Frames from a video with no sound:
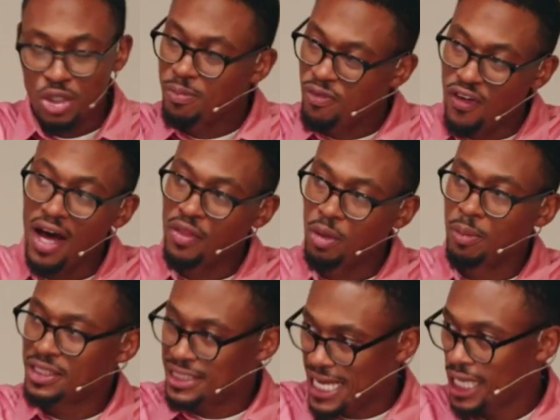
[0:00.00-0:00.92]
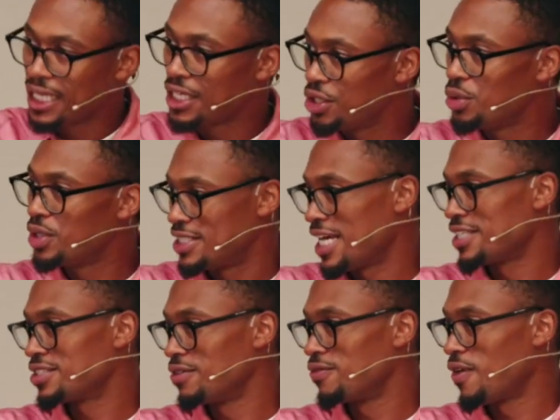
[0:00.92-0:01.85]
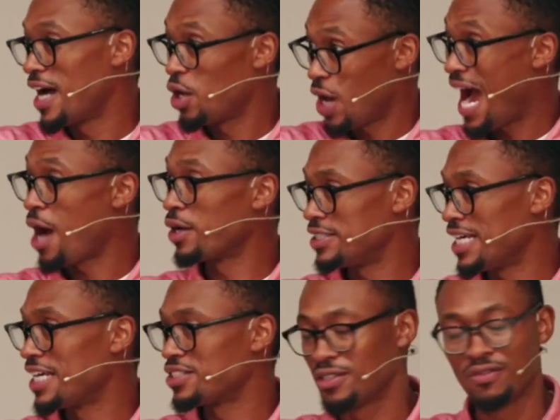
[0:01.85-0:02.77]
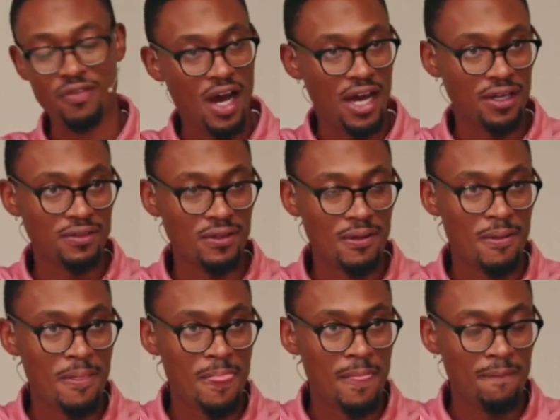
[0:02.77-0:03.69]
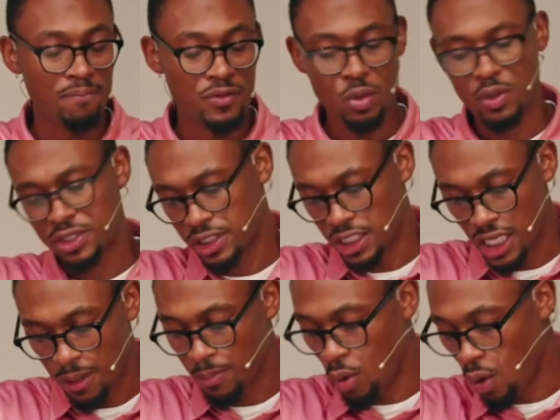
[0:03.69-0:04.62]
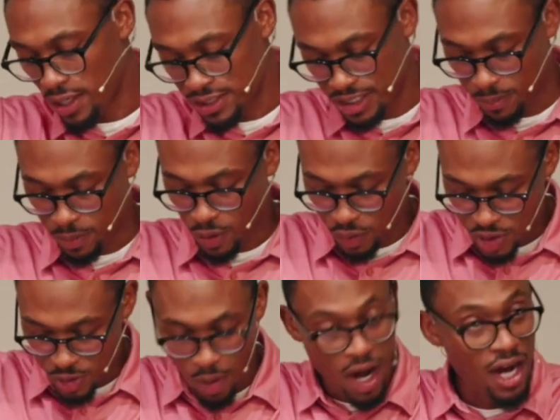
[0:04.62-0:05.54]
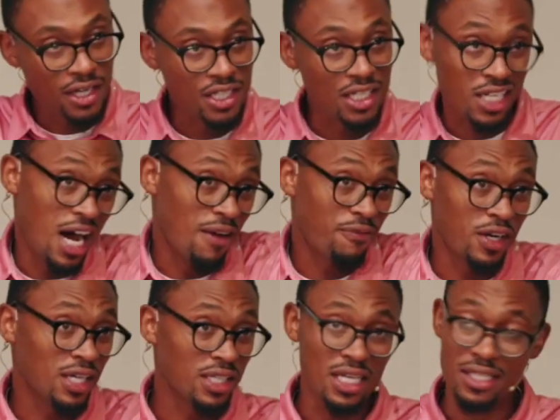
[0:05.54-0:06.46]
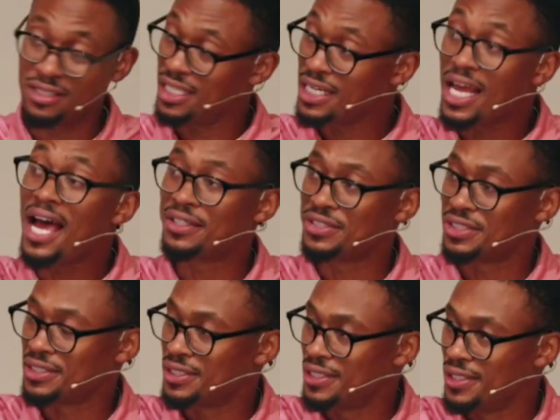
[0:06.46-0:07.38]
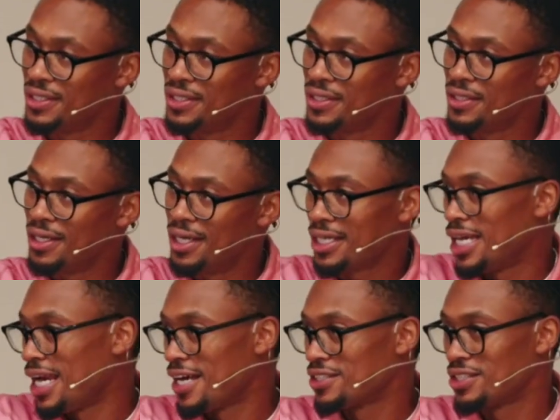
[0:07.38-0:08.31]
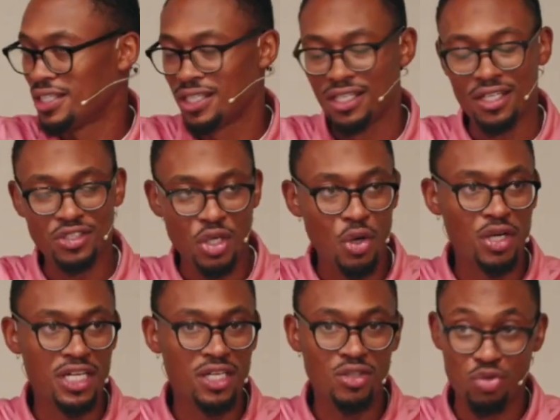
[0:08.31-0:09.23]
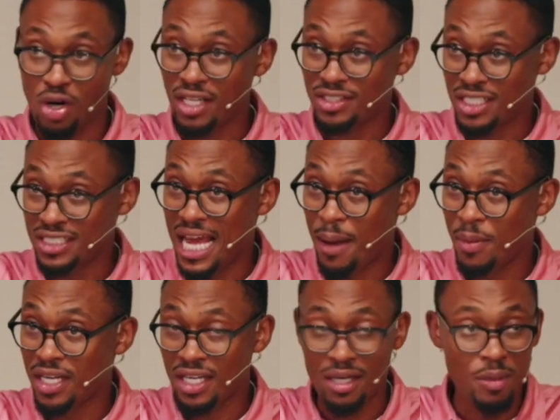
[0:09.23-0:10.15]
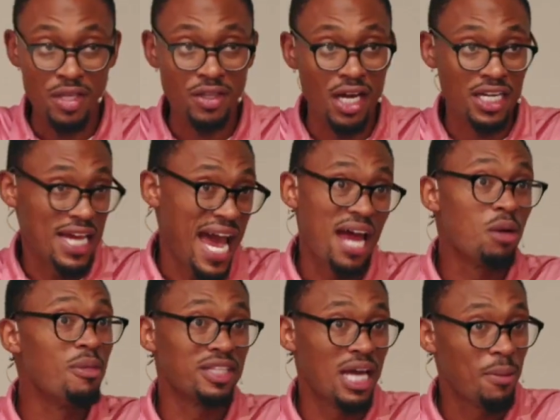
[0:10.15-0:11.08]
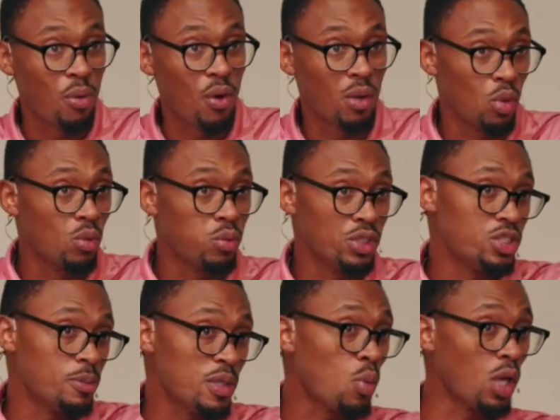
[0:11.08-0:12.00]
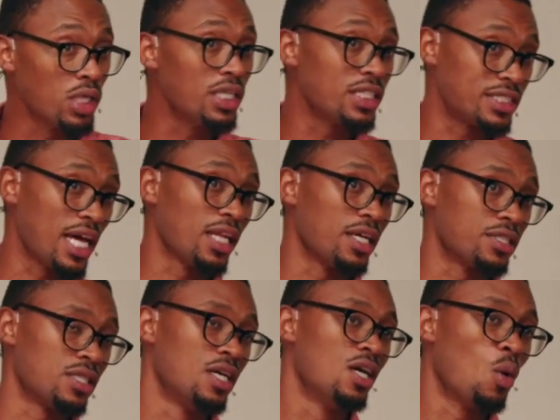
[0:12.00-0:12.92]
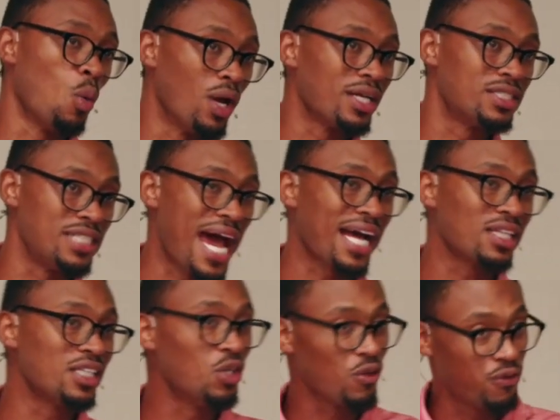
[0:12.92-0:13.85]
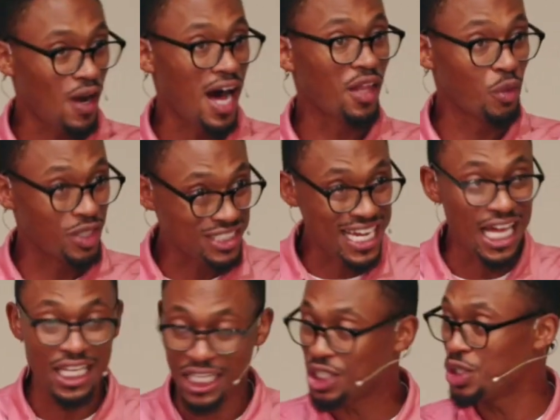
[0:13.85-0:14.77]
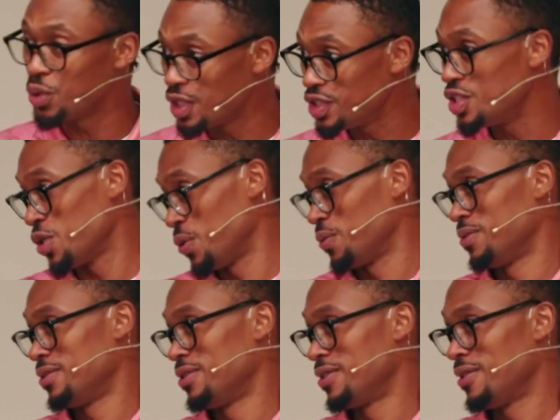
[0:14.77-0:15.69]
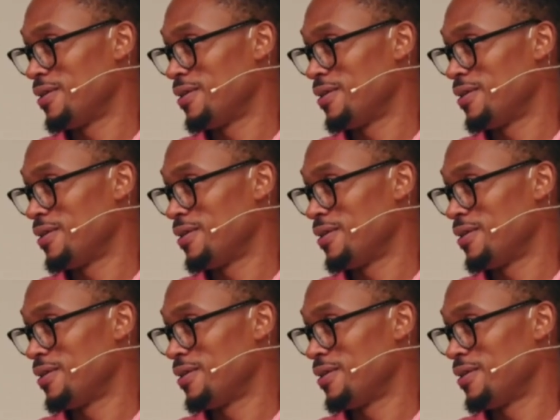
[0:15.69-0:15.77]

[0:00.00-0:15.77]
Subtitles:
Has your father been telling you to testify or how to testify? To which the young boy simply responded confidently and said yes. Again, as an attorney cross-examining him, he thought he had him at that point. Well, would you be willing to tell us what exactly your father is telling you to do